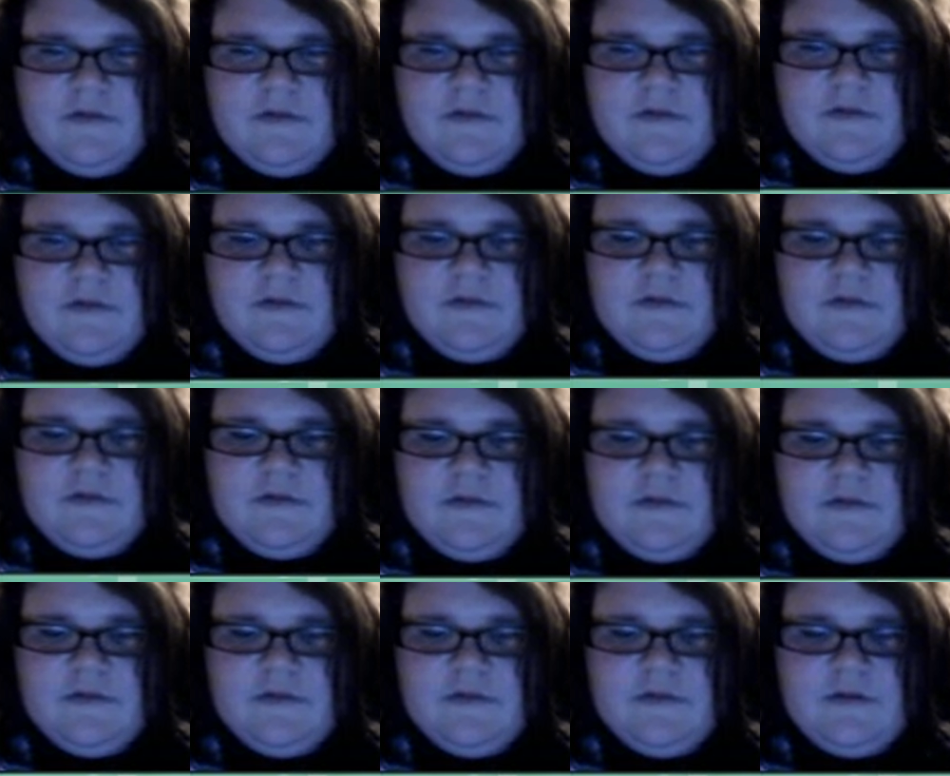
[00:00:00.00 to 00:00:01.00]

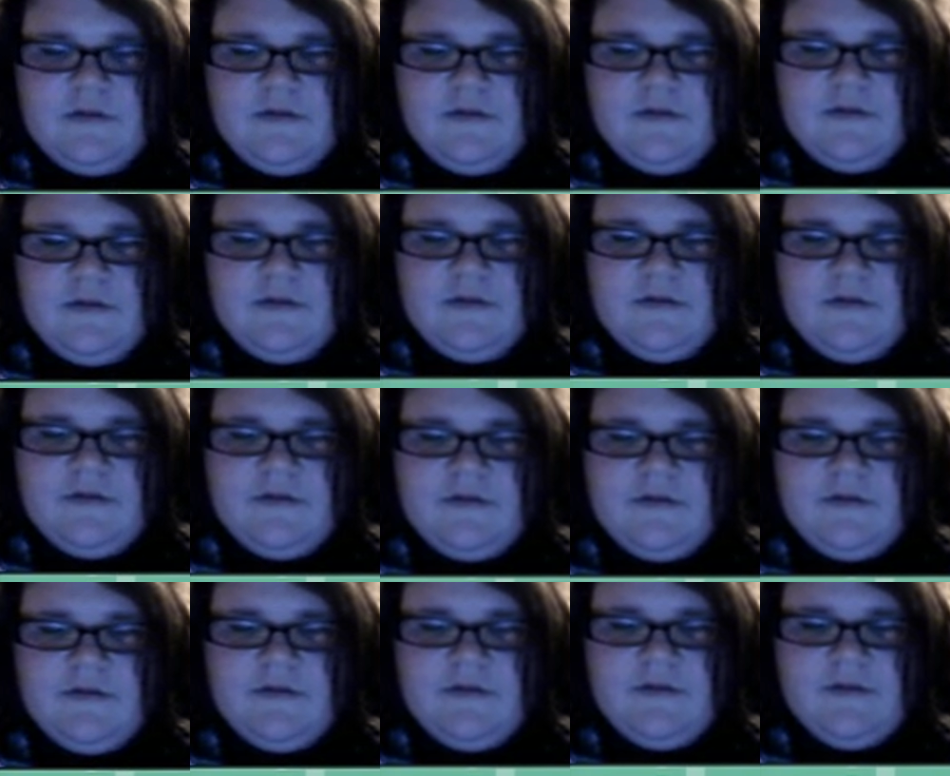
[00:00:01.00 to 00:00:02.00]

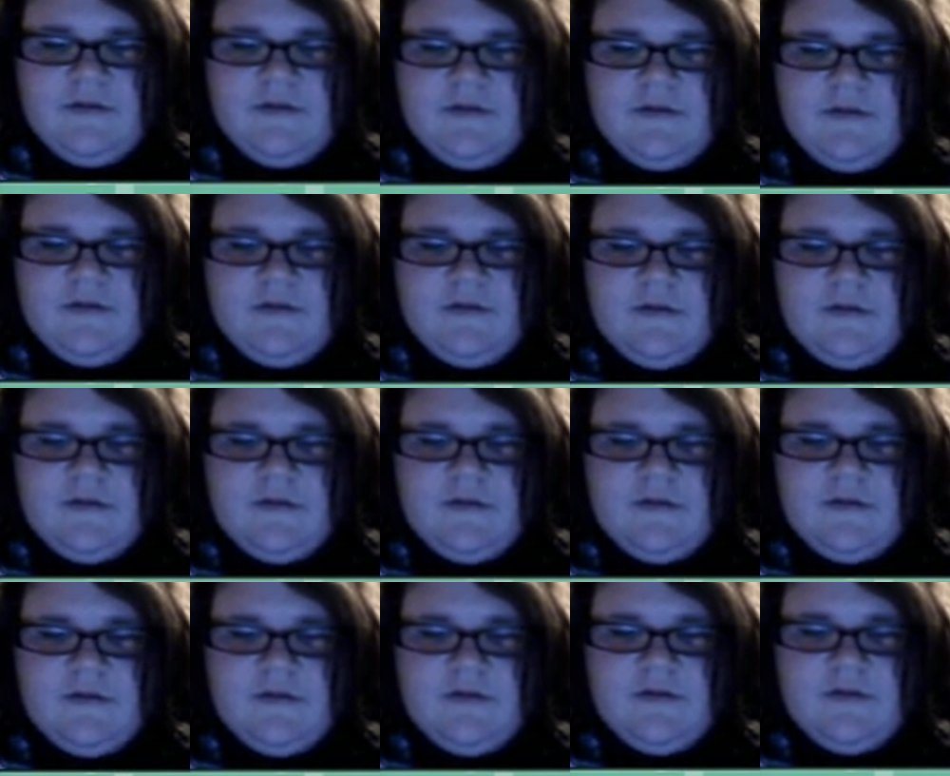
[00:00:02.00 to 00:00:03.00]

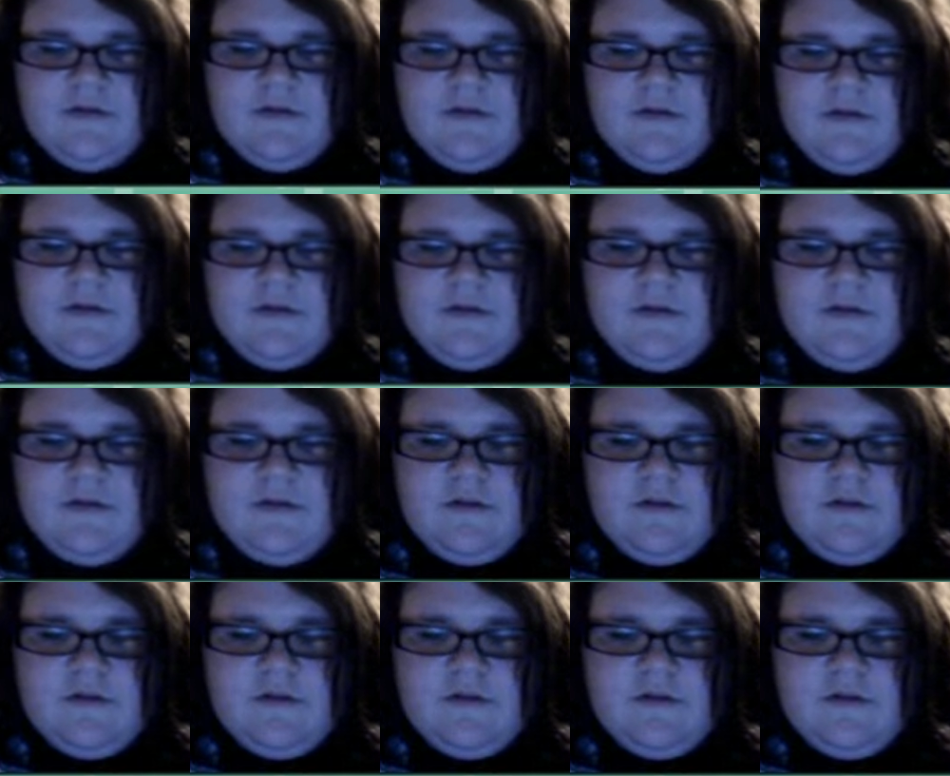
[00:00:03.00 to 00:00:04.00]

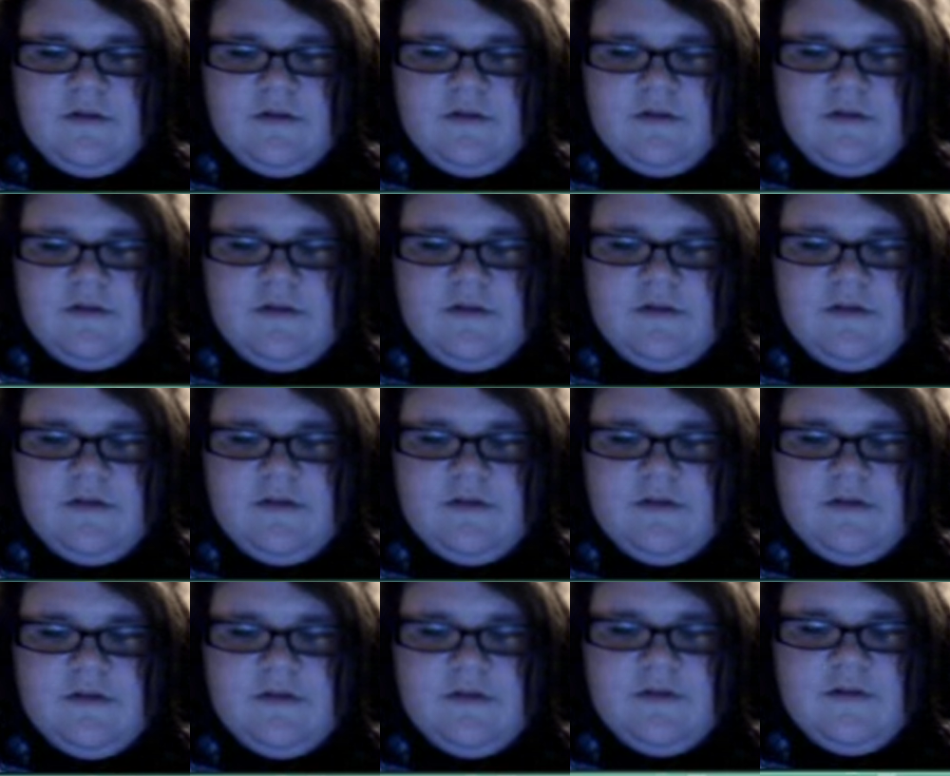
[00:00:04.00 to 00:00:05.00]

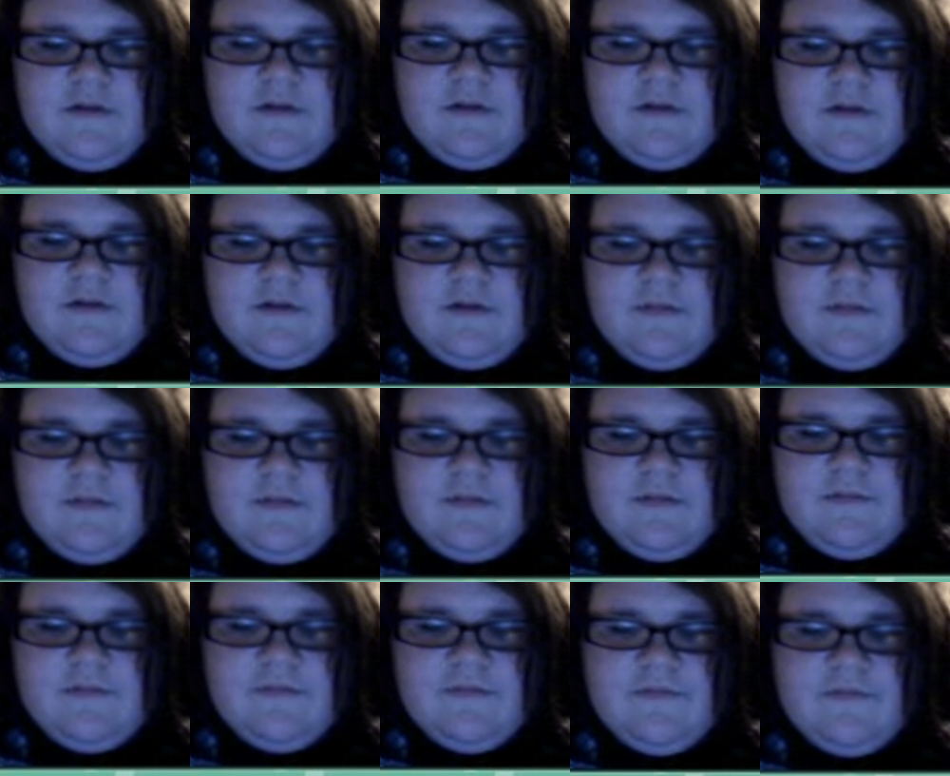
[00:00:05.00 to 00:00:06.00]

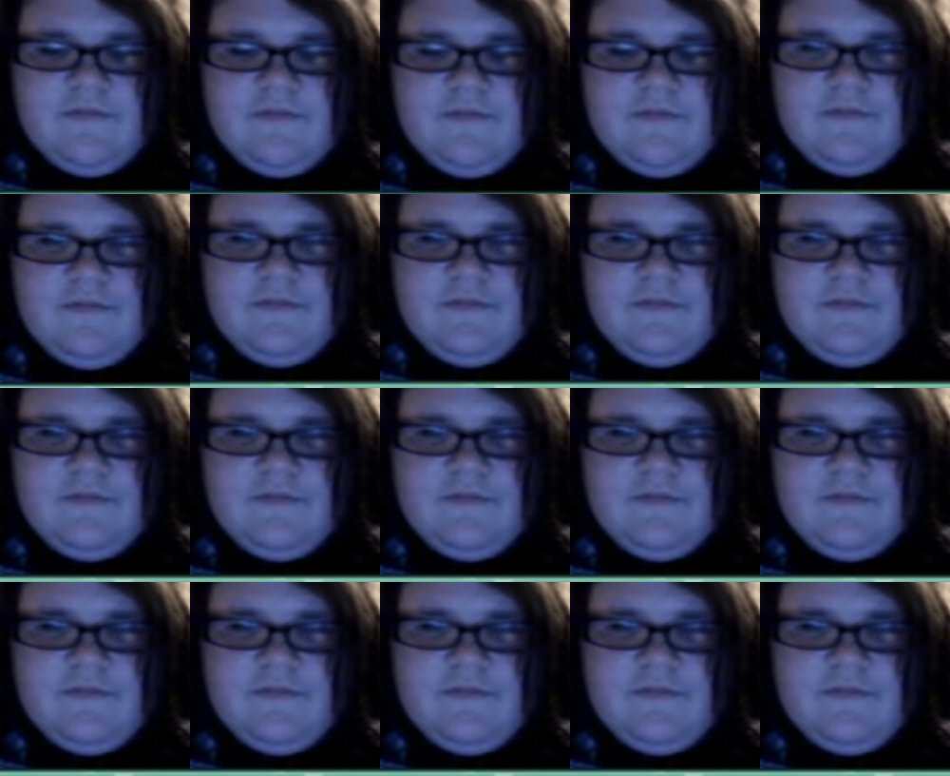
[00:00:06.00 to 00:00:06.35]
Nobody speaks.